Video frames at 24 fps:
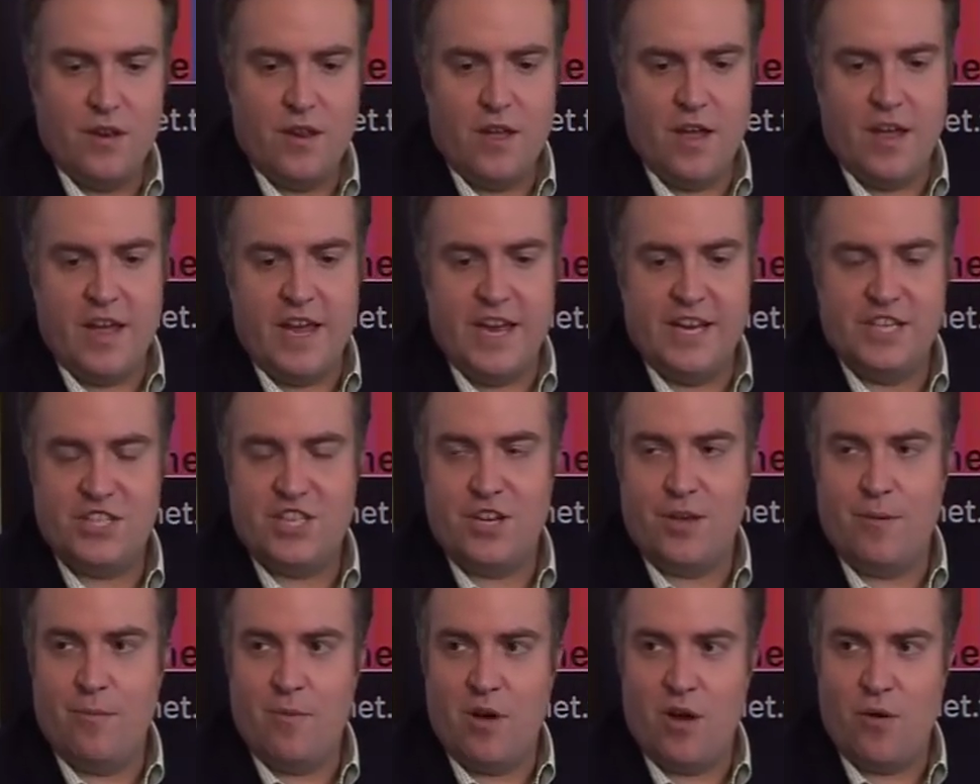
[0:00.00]

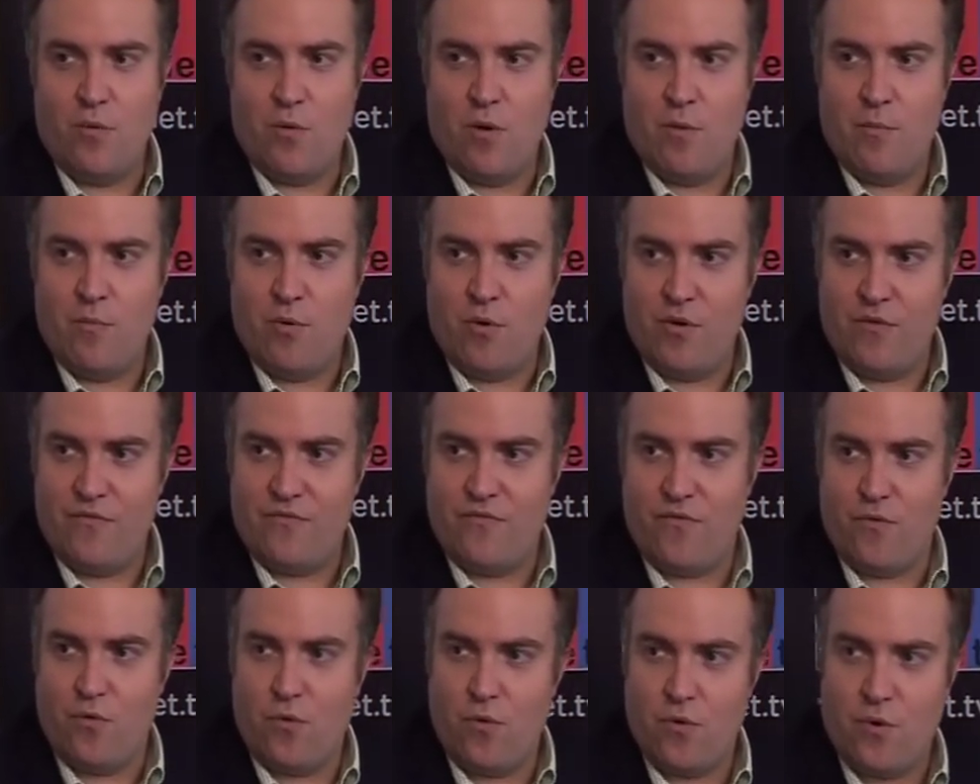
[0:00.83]
HDMI
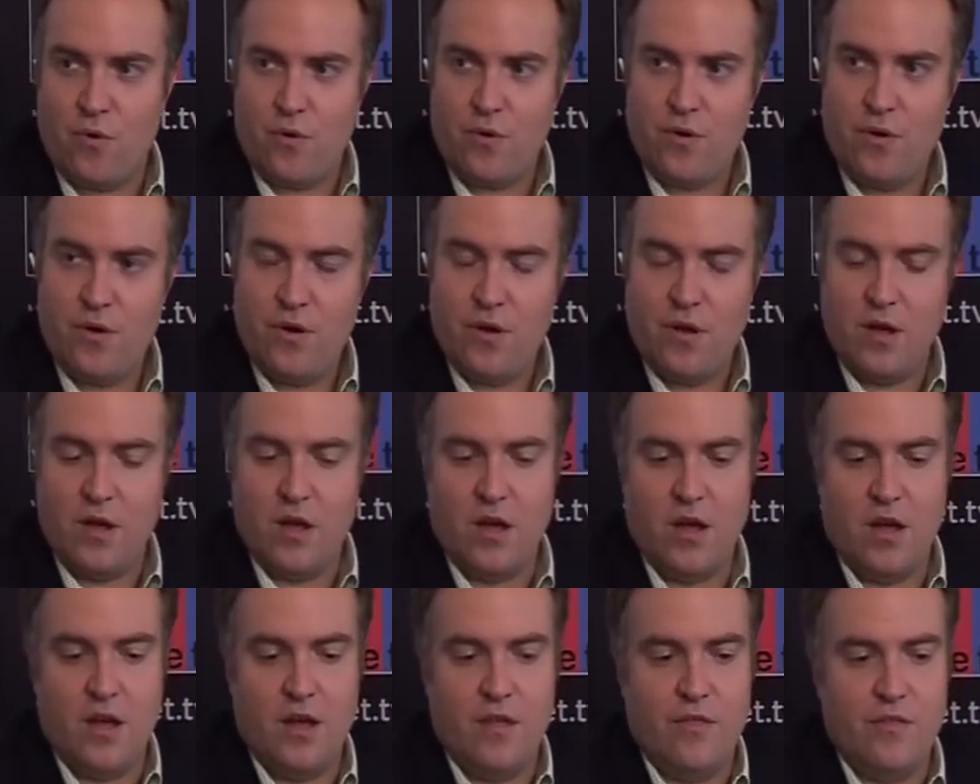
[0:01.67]

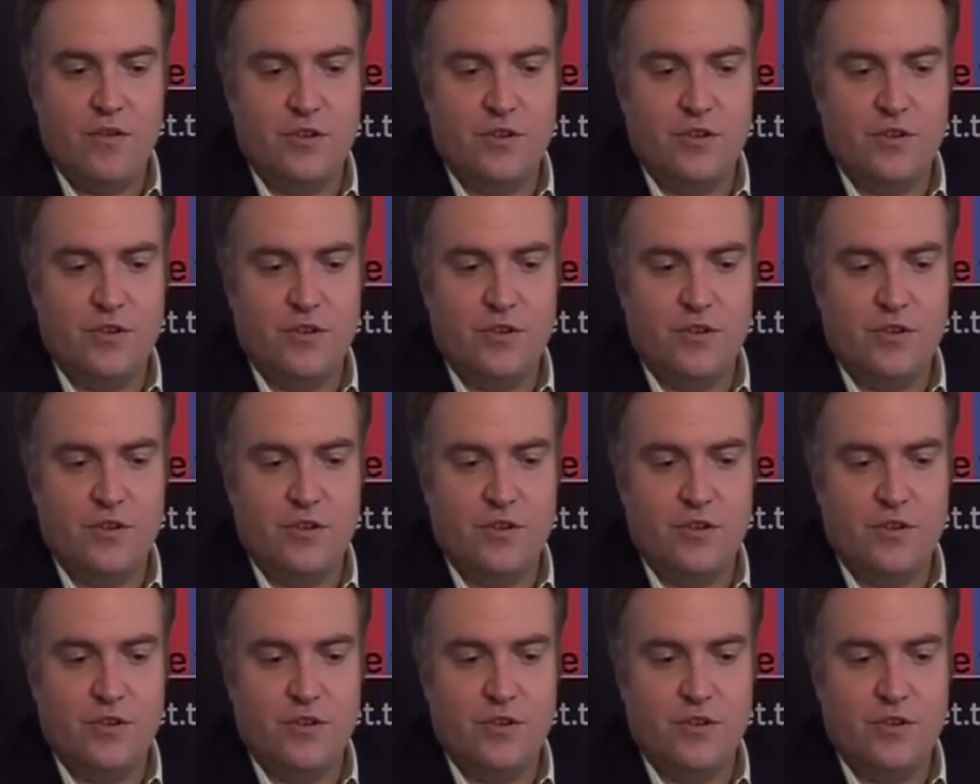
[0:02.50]
1.4,